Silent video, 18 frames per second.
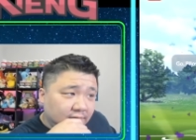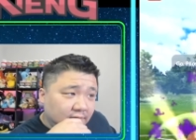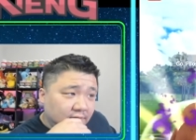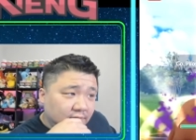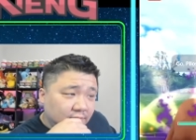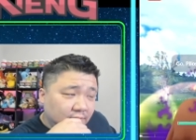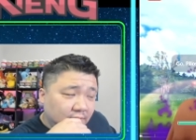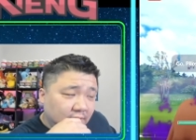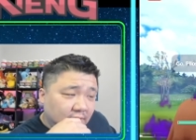
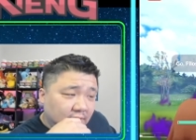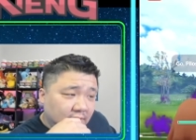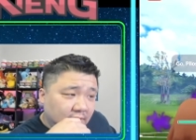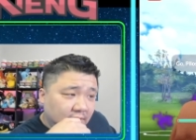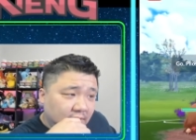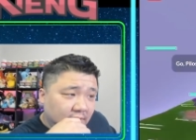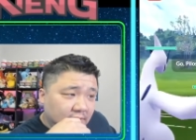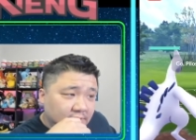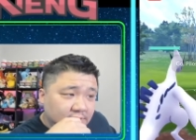Lugia
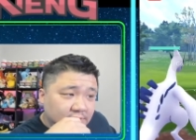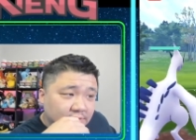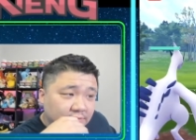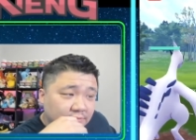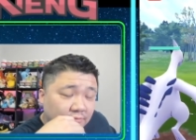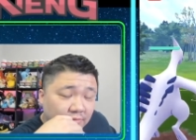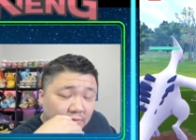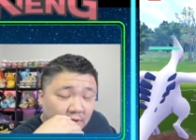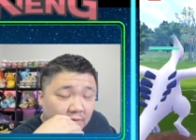into
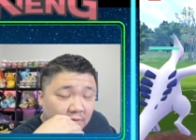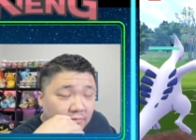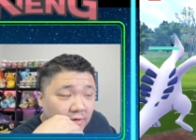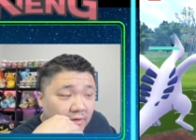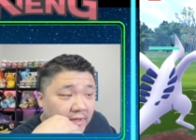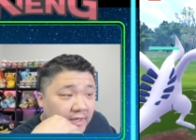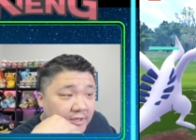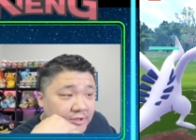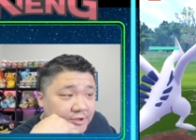whoa.
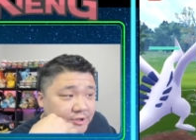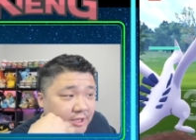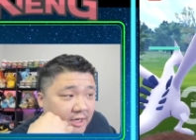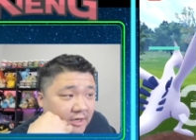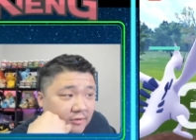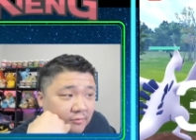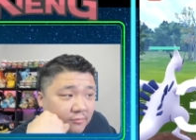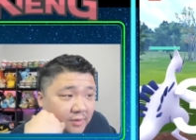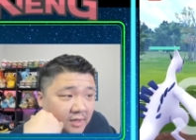Okay,
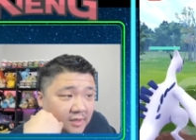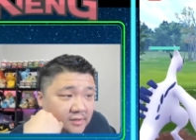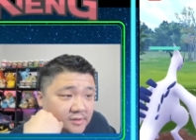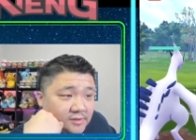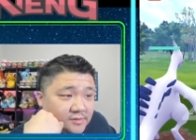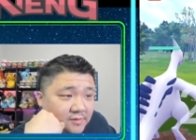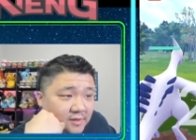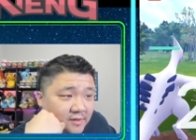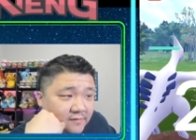Shadow
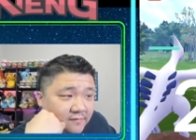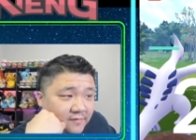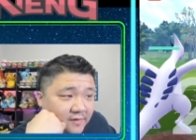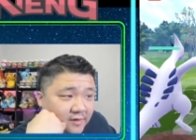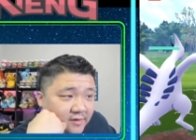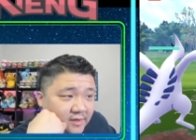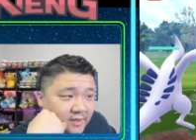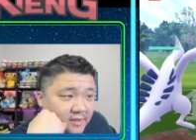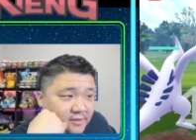Piloswine,
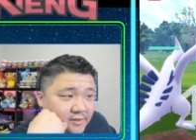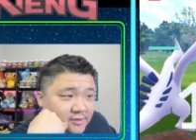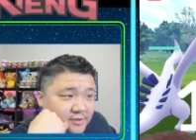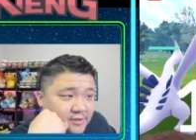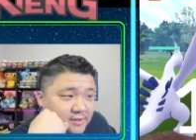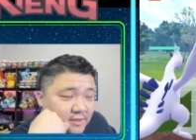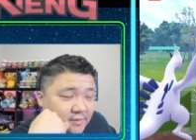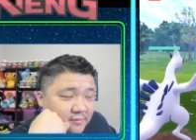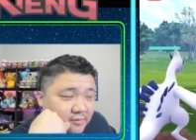very
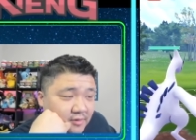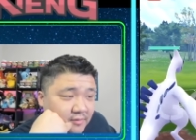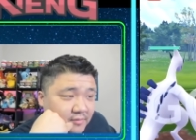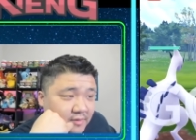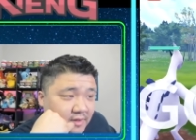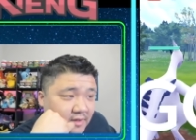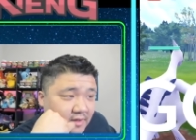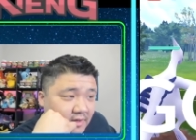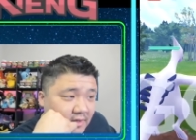interesting
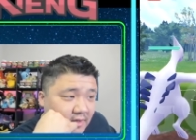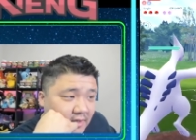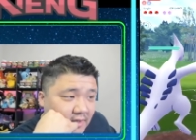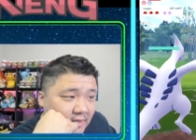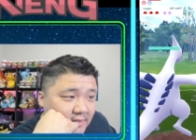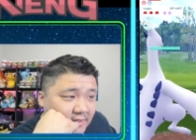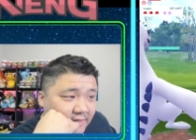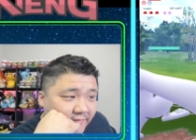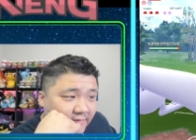Pokemon.
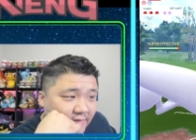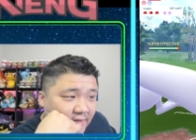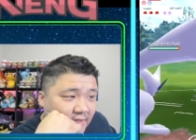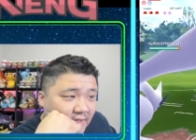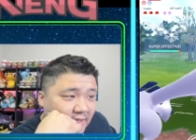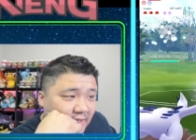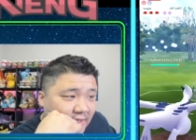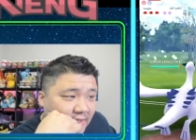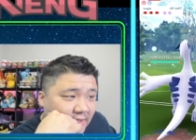Definitely
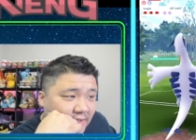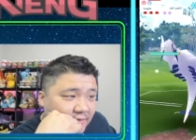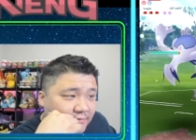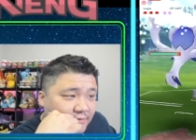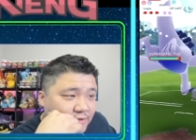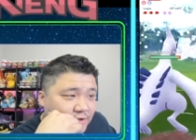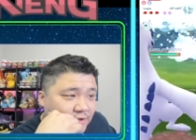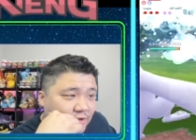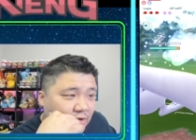a
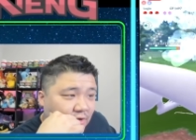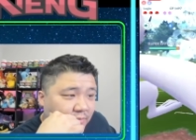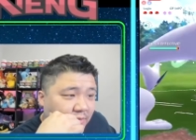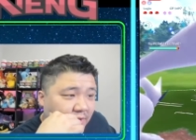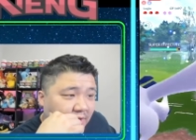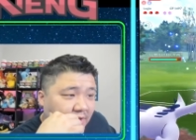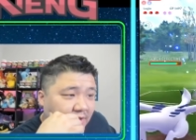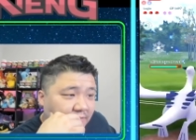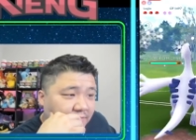huge core
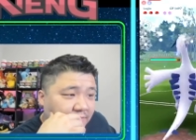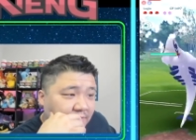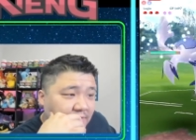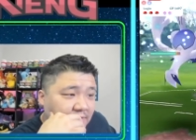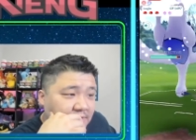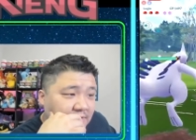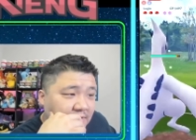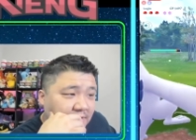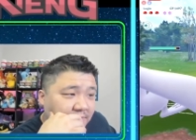breaker for the
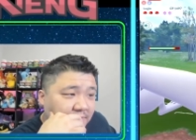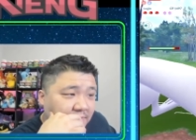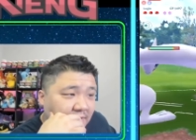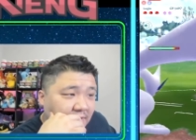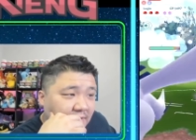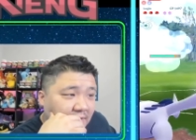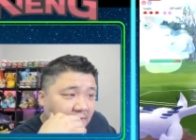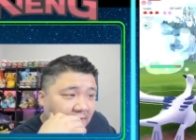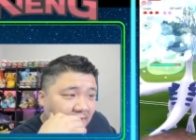team.
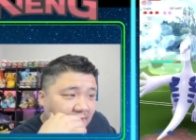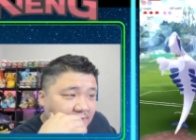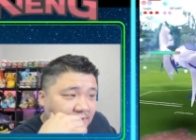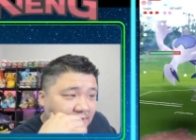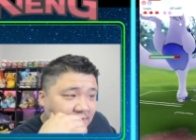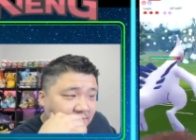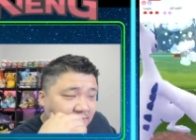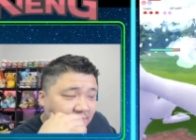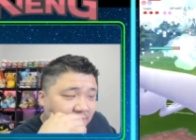Actually,
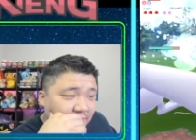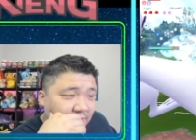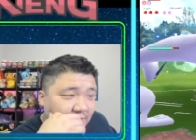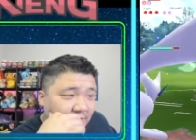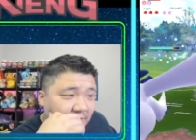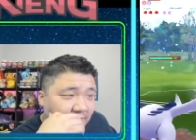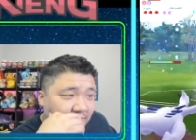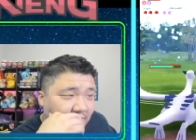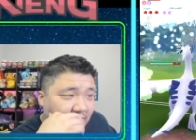does
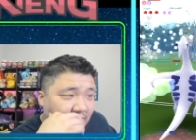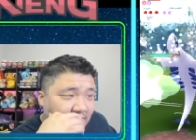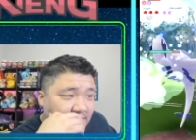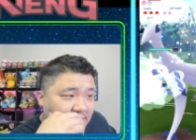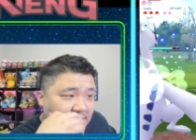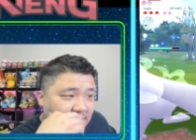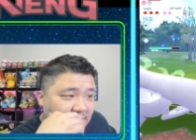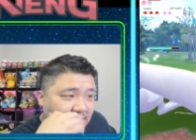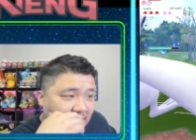really well
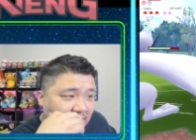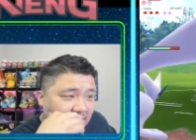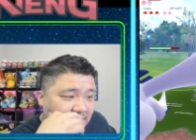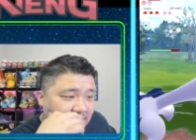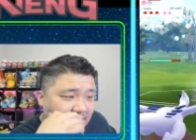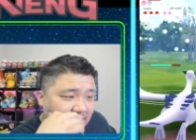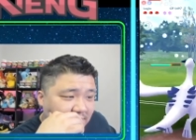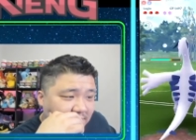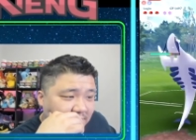against the entire
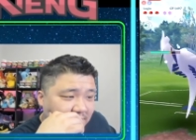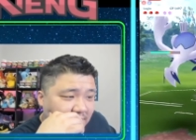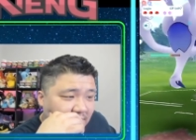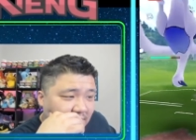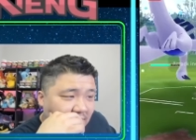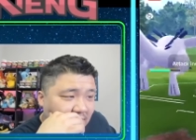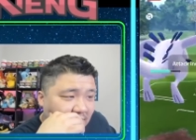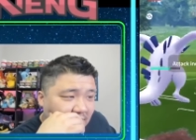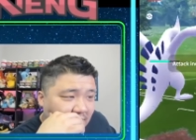team.
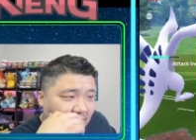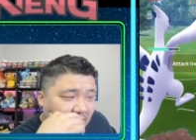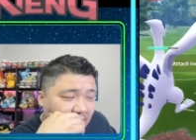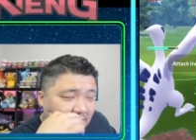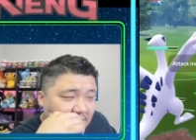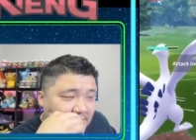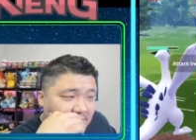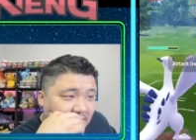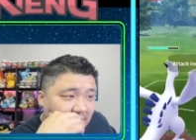
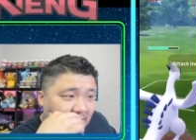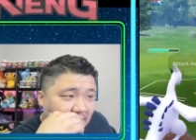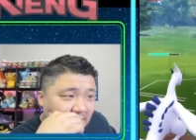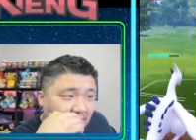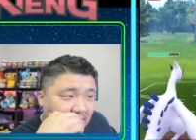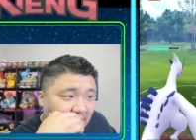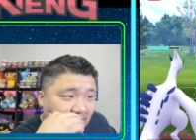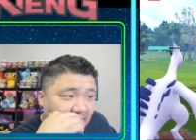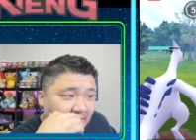Honestly,
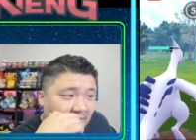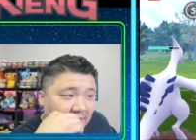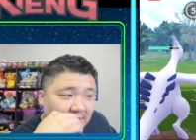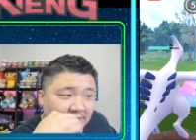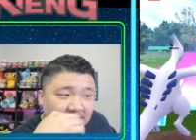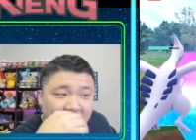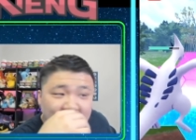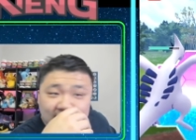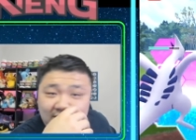uh,
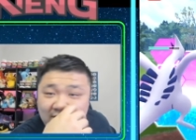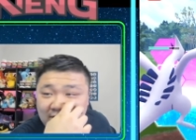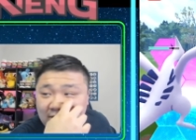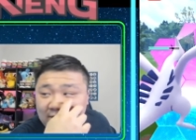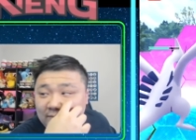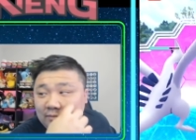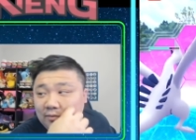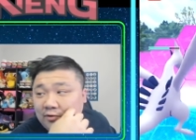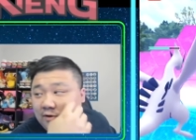this is
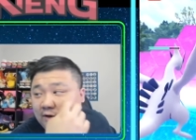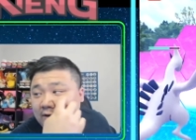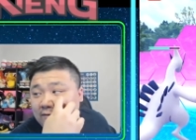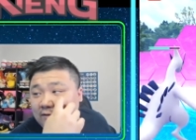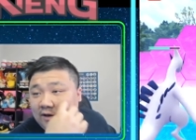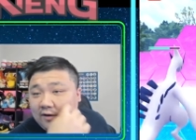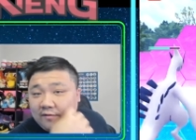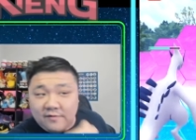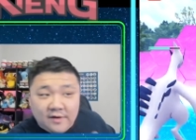looking pretty
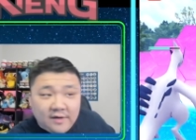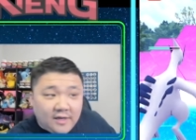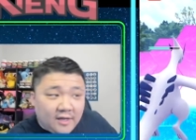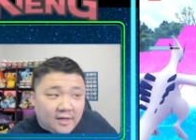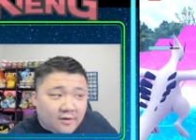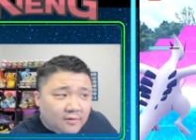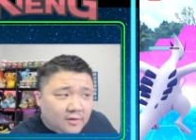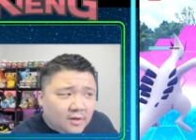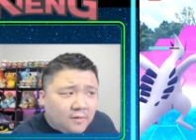rough right
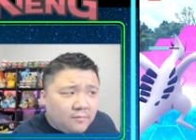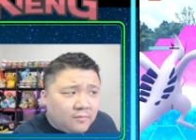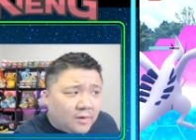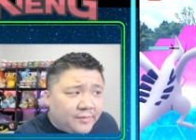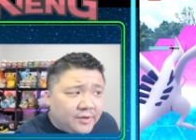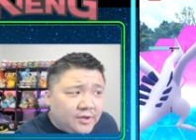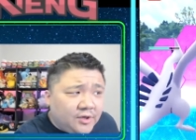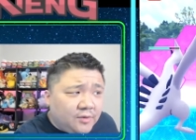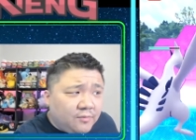now.
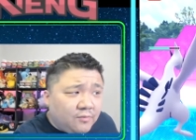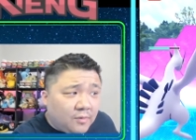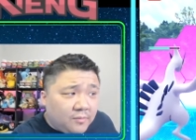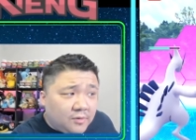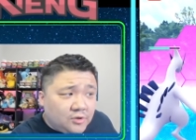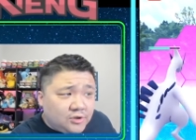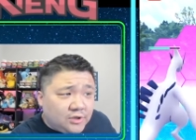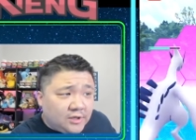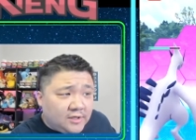Probably going to do one more
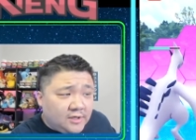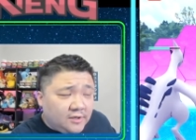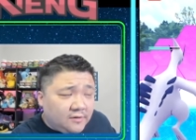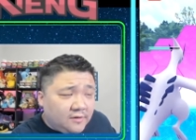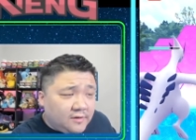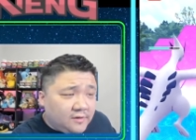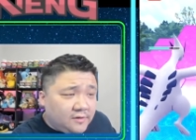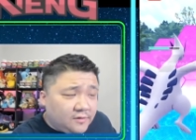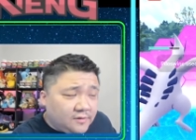Dragon Tail,
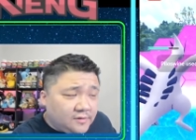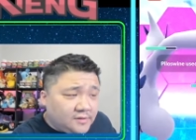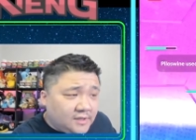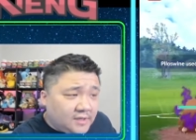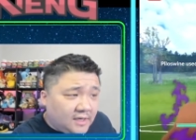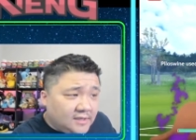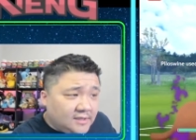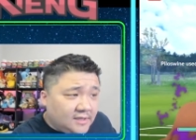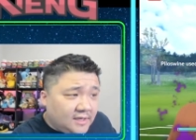then throw
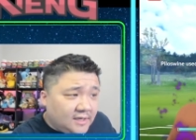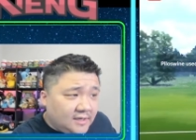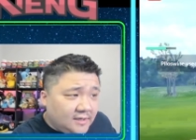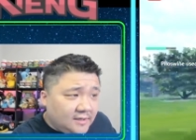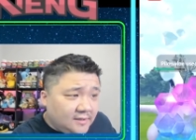Sky Attack.